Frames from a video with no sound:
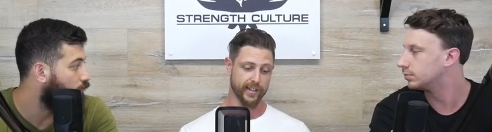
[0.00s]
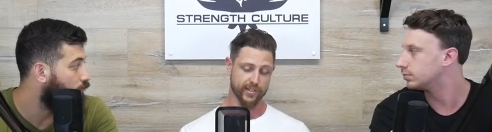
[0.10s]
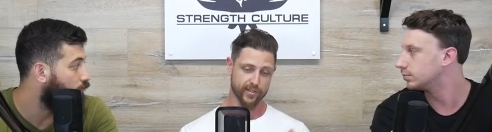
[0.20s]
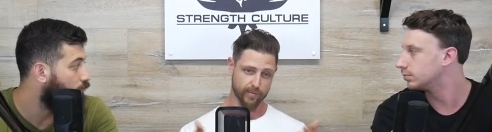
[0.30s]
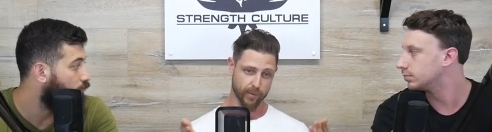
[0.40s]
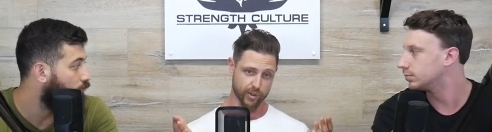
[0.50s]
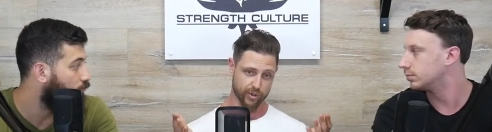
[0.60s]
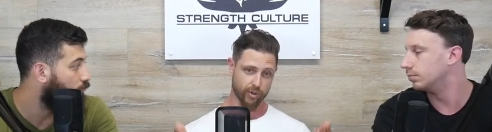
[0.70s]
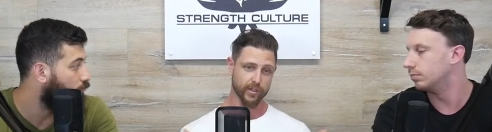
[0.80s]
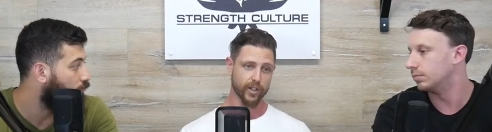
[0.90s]
Speaker 1: that is most
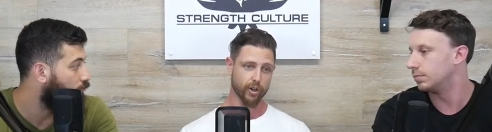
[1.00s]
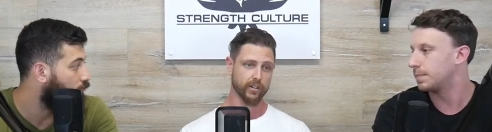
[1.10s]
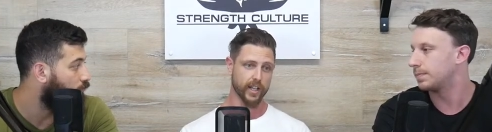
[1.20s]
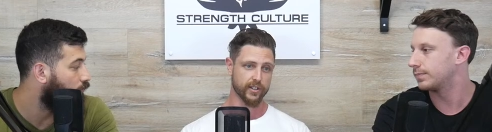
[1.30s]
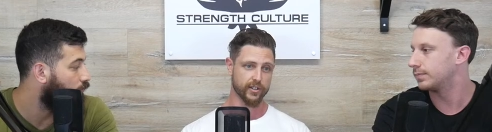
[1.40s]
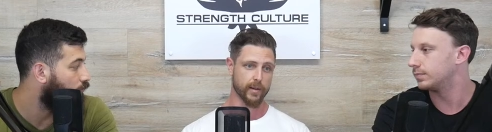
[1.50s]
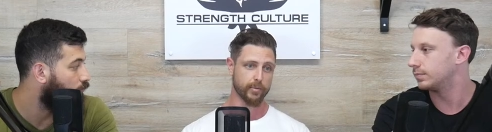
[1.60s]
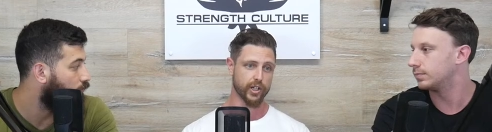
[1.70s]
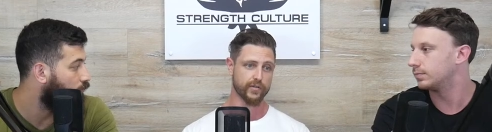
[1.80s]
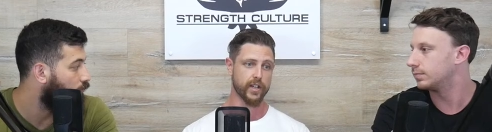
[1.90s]
strongly correlated to
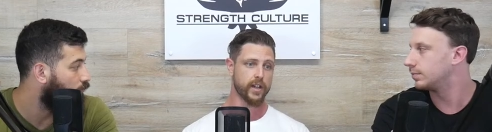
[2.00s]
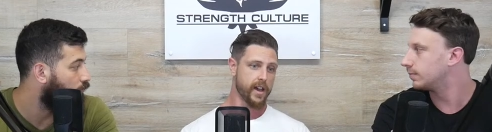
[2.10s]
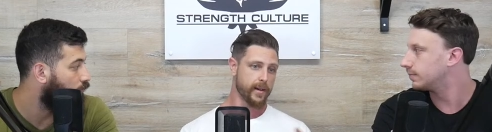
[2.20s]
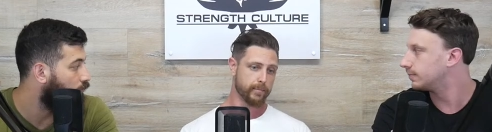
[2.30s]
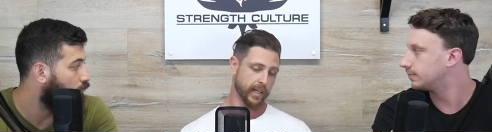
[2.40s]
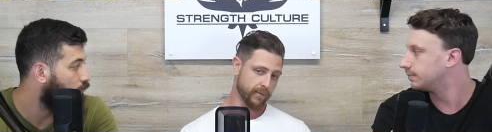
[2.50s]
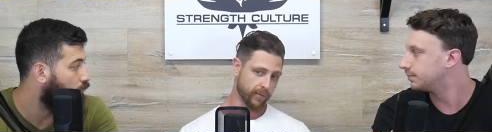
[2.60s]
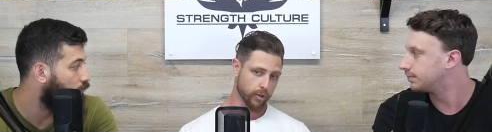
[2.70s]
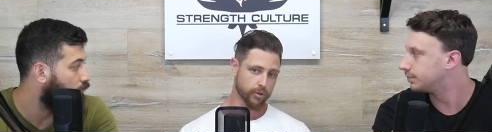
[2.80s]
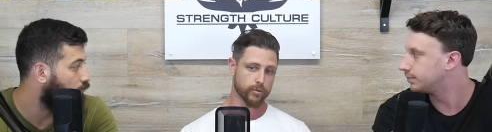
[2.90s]
hypertrophy, being
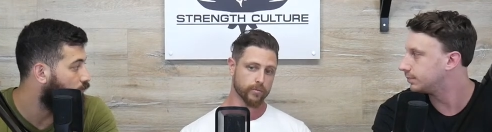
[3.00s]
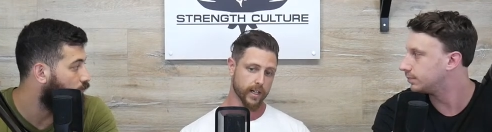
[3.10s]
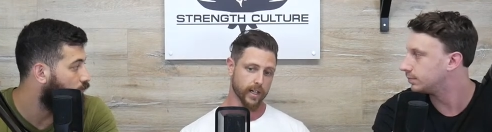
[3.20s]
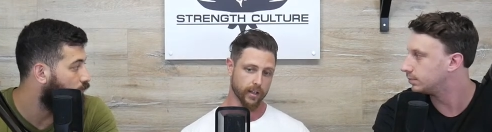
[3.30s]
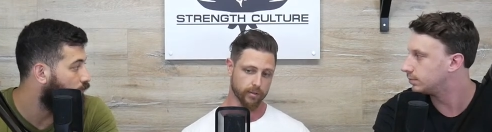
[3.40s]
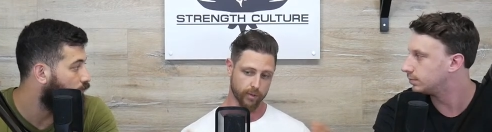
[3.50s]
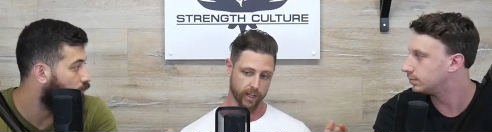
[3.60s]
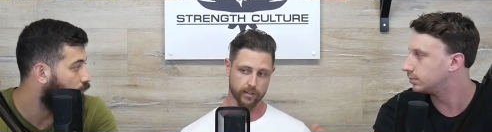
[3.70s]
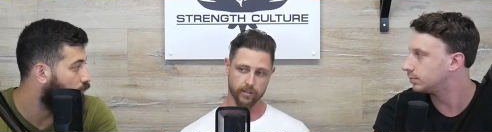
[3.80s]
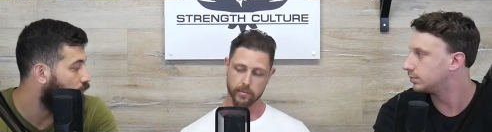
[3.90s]
volume, uh,
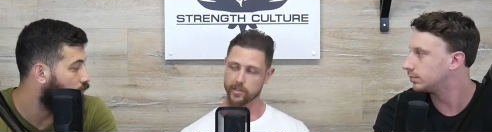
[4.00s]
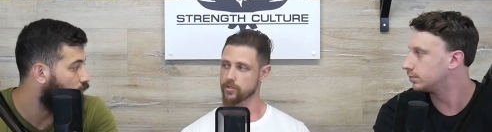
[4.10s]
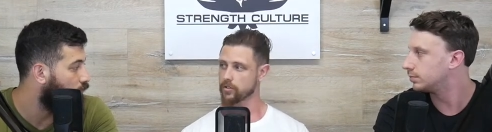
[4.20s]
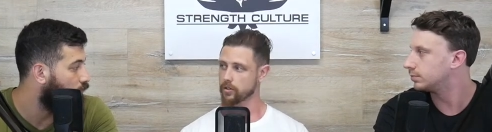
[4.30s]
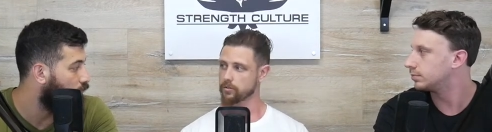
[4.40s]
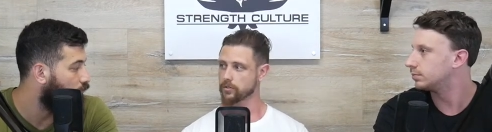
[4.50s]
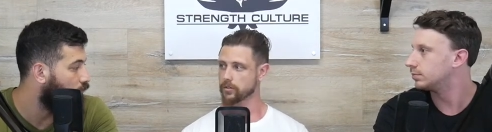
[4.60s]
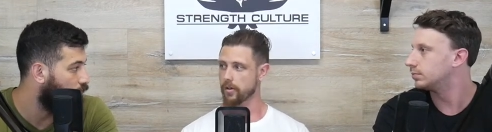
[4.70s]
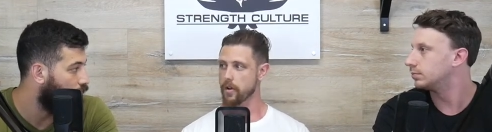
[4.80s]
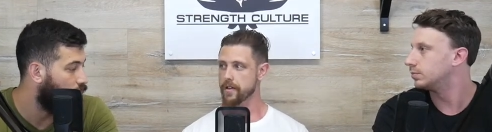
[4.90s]
throughout a mesocycle.
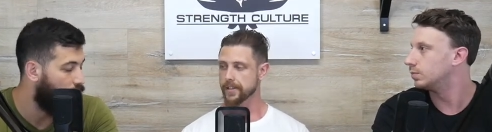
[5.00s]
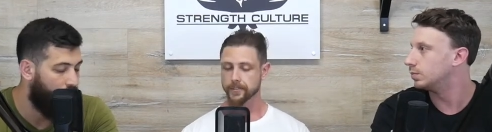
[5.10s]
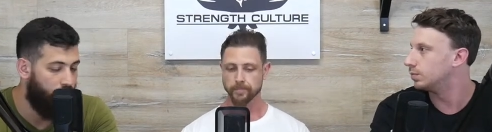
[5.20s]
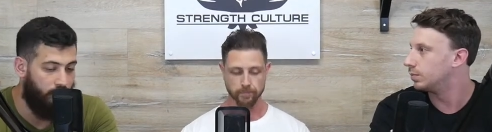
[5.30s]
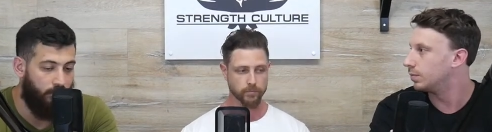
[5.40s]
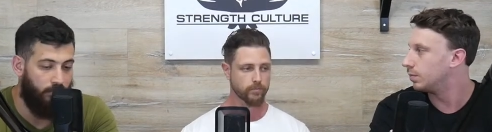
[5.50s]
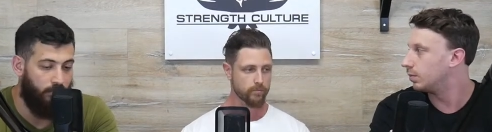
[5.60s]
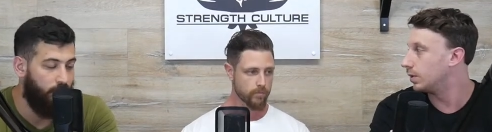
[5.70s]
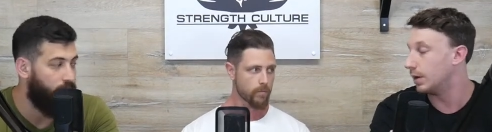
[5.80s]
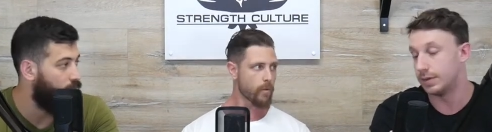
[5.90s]
So,
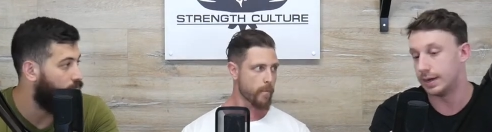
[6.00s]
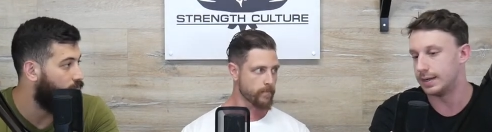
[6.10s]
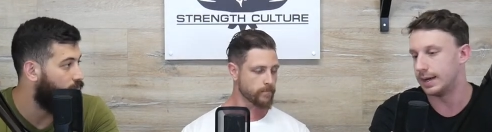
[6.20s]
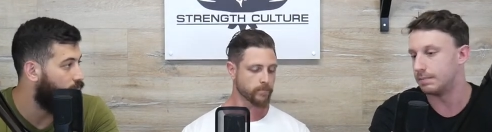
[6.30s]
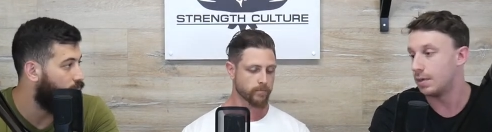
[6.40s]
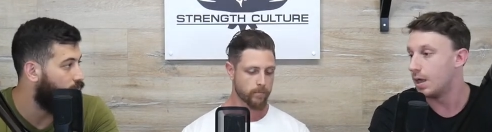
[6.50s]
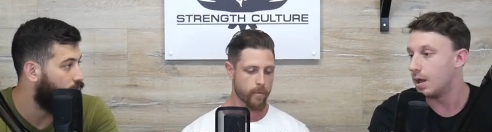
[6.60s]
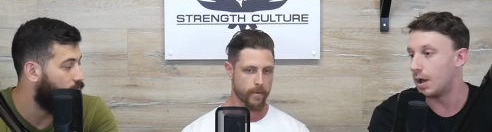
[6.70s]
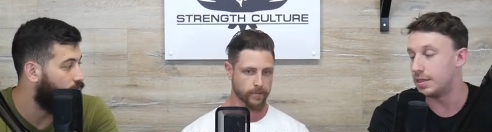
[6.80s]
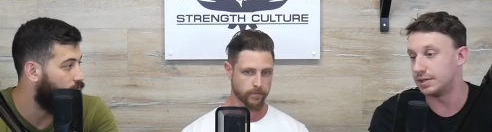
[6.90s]
Speaker 2: yeah, without a doubt,
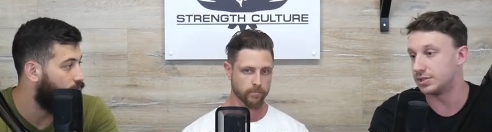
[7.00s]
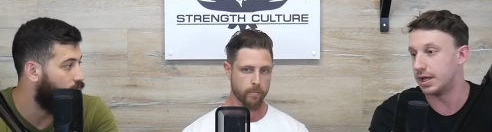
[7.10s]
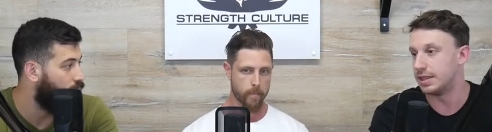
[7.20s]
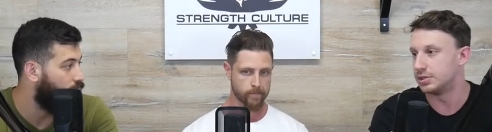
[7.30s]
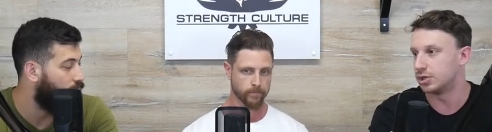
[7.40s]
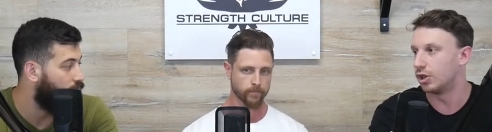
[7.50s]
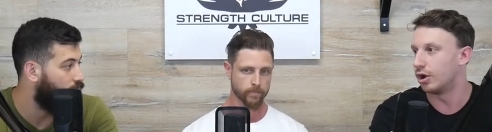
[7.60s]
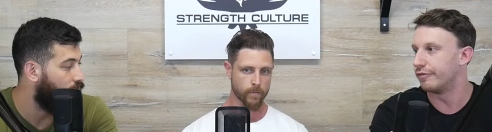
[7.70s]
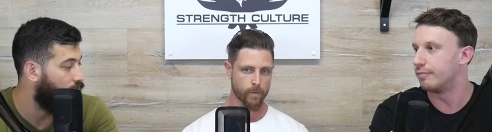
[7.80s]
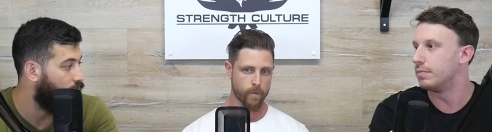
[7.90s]
there's a there's a
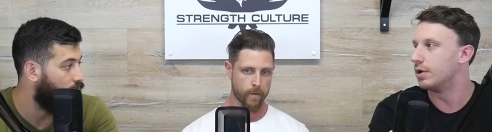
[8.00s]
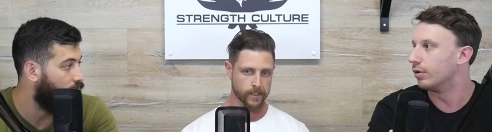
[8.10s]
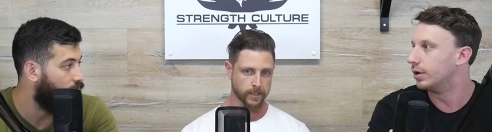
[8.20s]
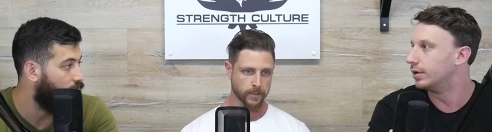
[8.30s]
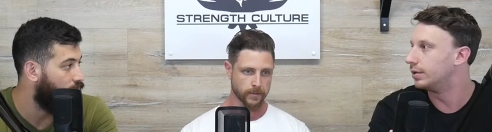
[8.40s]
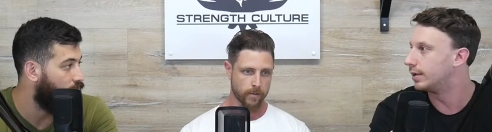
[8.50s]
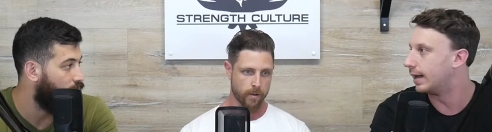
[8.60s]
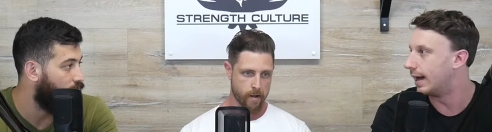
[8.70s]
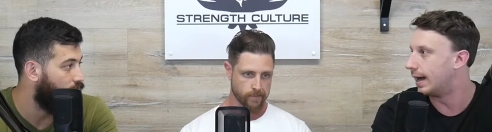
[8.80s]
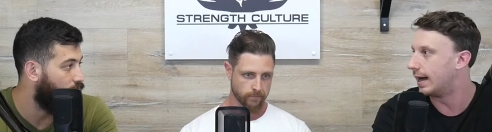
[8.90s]
lot of mirrored
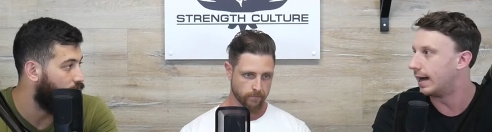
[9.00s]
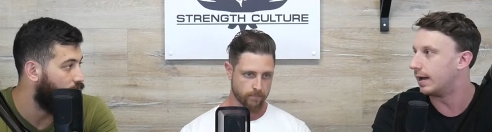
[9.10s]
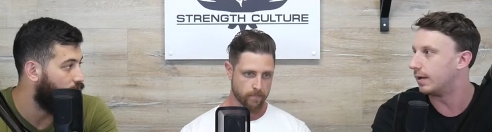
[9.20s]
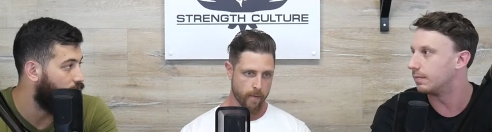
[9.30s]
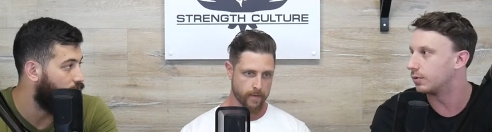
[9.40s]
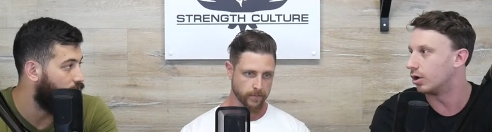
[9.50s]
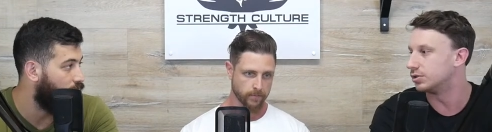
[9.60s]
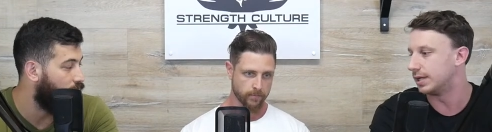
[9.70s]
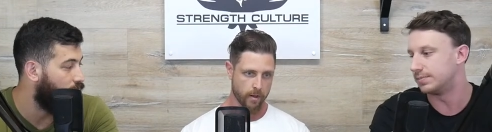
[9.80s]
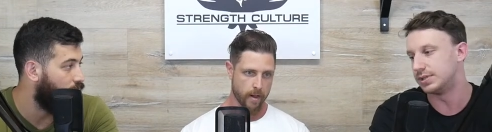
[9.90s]
uh,
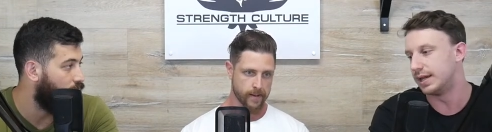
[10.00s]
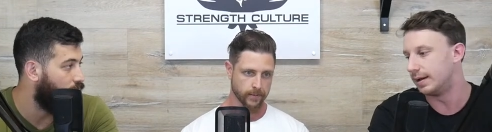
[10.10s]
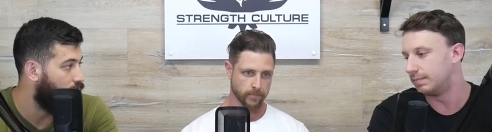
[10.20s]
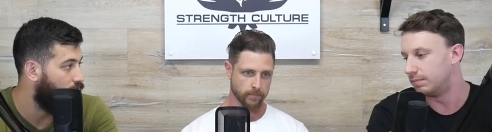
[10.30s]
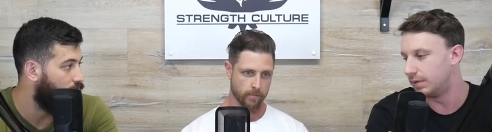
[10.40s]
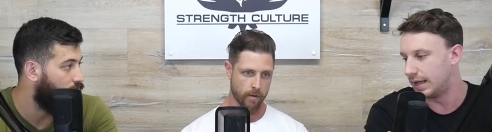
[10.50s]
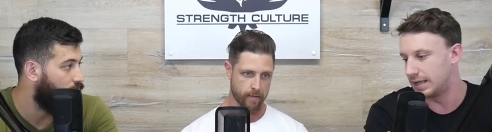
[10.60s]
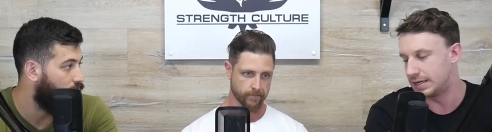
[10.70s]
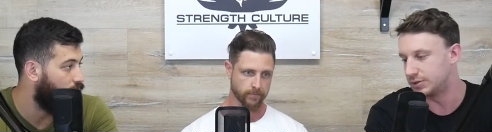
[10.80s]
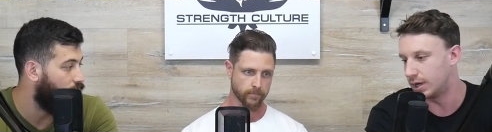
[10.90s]
concepts there uh,
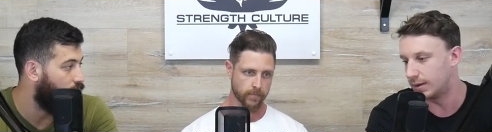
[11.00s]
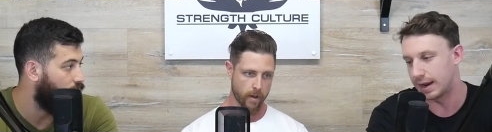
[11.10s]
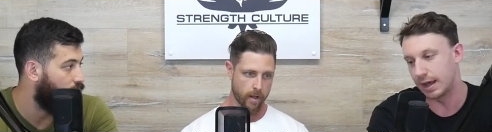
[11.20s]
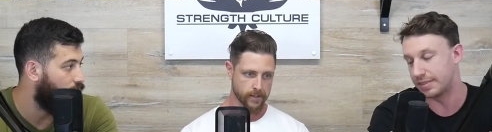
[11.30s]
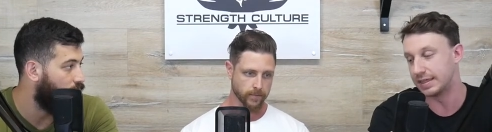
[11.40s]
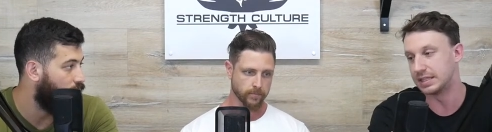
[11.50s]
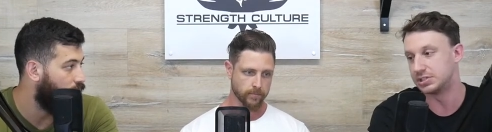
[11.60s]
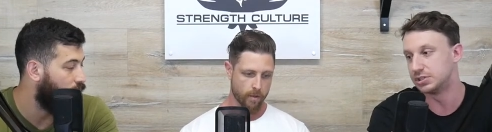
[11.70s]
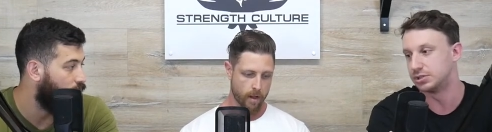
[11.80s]
in turn, and I think this